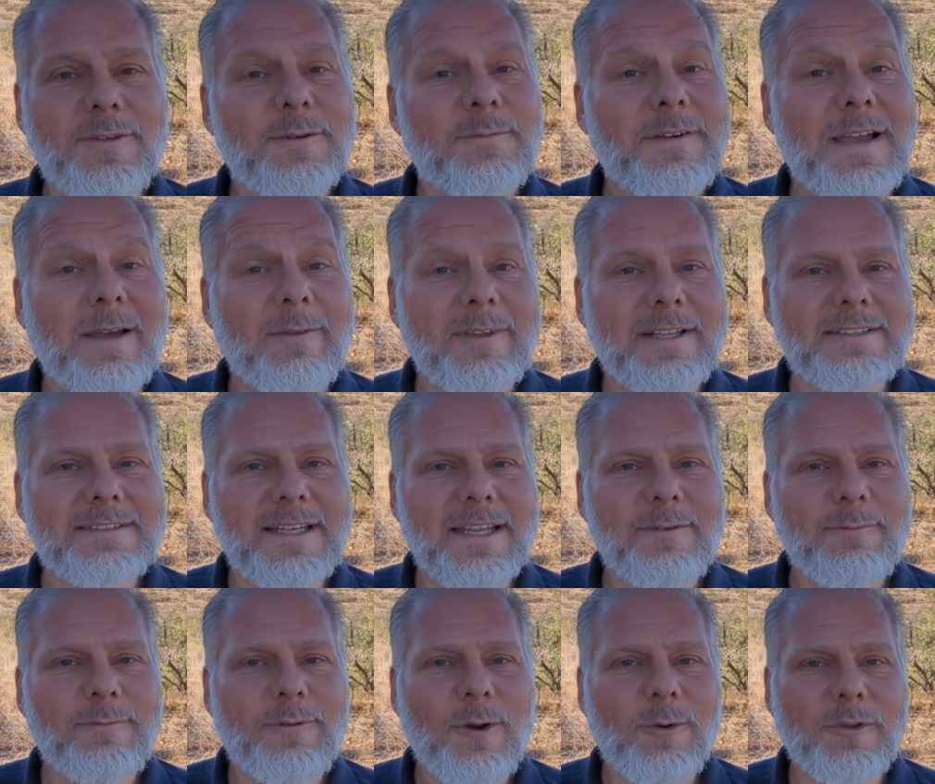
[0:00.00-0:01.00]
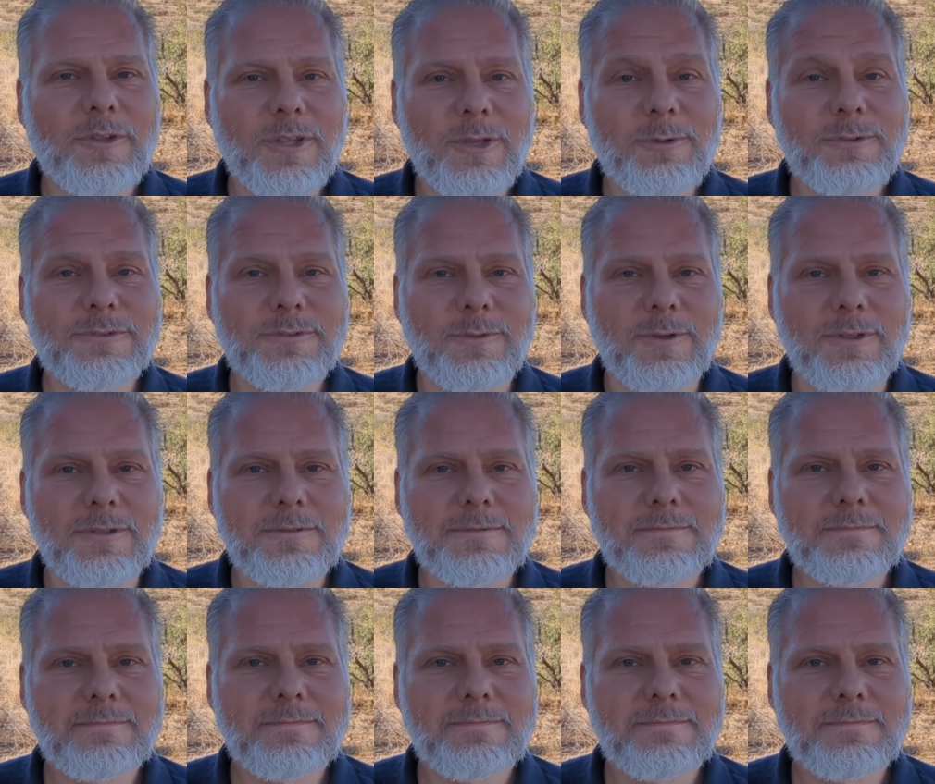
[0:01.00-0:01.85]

if you found this info useful,